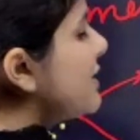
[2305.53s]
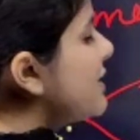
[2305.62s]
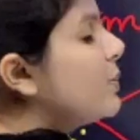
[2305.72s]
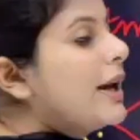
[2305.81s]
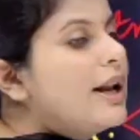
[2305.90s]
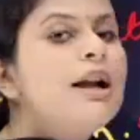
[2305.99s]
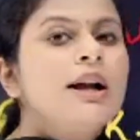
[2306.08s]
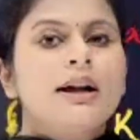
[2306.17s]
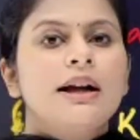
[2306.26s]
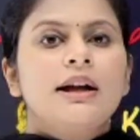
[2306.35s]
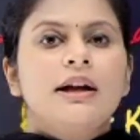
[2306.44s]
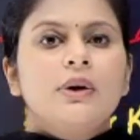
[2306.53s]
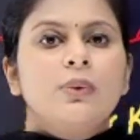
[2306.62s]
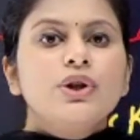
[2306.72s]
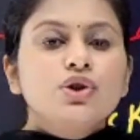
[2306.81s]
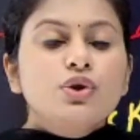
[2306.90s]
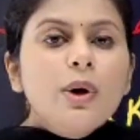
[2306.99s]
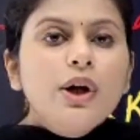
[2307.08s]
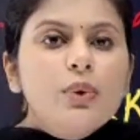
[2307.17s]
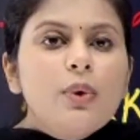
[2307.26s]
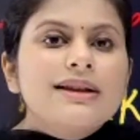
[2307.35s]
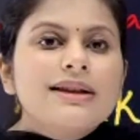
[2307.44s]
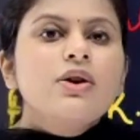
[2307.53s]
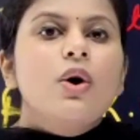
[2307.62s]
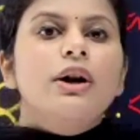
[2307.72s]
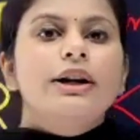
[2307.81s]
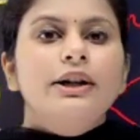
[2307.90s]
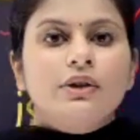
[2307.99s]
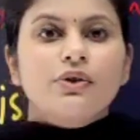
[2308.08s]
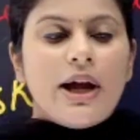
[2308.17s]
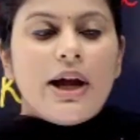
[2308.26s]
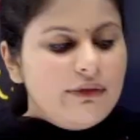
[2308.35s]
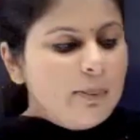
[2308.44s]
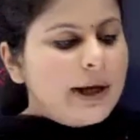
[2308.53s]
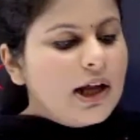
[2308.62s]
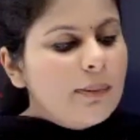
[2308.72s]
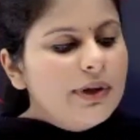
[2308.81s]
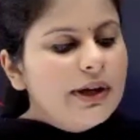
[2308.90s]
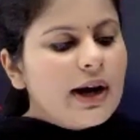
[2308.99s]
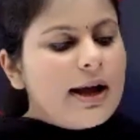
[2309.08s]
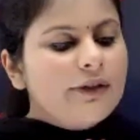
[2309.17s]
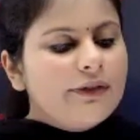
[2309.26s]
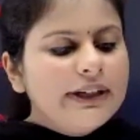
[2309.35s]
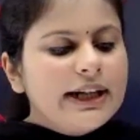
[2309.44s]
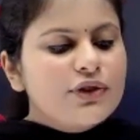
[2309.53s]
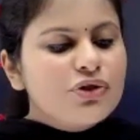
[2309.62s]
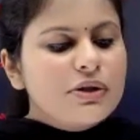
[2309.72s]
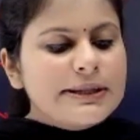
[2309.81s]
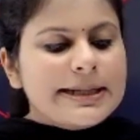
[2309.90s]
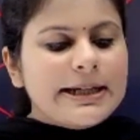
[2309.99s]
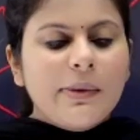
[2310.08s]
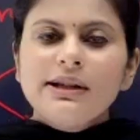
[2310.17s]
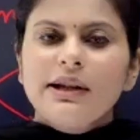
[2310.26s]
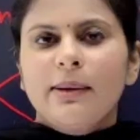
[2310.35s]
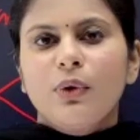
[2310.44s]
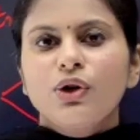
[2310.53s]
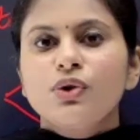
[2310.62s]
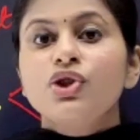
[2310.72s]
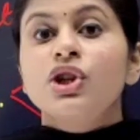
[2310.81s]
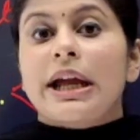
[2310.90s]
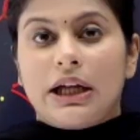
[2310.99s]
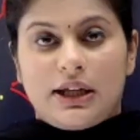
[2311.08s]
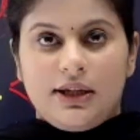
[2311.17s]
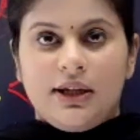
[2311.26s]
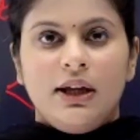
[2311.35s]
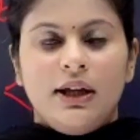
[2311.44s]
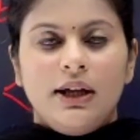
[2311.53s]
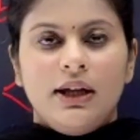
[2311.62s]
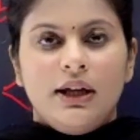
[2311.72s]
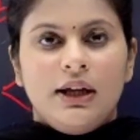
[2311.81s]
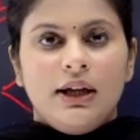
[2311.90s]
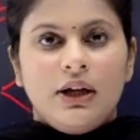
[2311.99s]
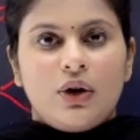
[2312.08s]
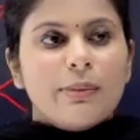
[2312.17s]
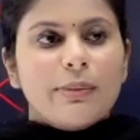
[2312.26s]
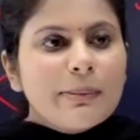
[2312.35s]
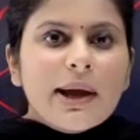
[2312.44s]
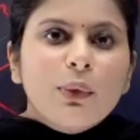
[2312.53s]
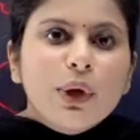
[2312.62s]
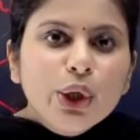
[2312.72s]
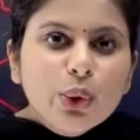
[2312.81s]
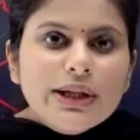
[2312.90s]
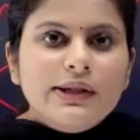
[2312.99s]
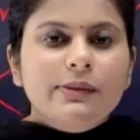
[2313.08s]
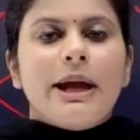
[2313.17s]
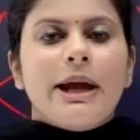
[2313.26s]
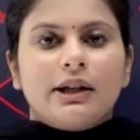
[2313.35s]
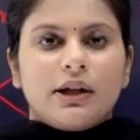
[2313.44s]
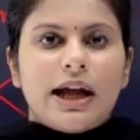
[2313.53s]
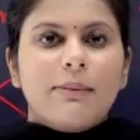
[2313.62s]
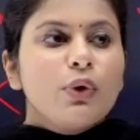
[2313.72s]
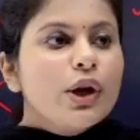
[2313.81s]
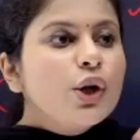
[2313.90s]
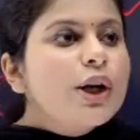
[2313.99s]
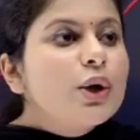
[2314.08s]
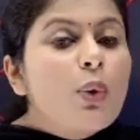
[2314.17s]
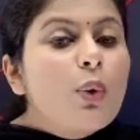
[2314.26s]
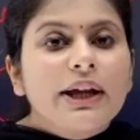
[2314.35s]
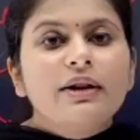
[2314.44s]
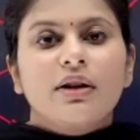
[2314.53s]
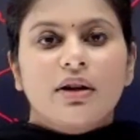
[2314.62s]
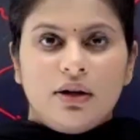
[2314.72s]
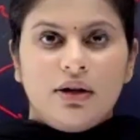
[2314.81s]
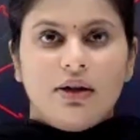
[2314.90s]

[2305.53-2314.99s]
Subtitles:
as well, which you will do as an auditor. So I will pick up the draft financial statements and I'm going to check. Or maybe I'm going to inspect, I'm going to inquire.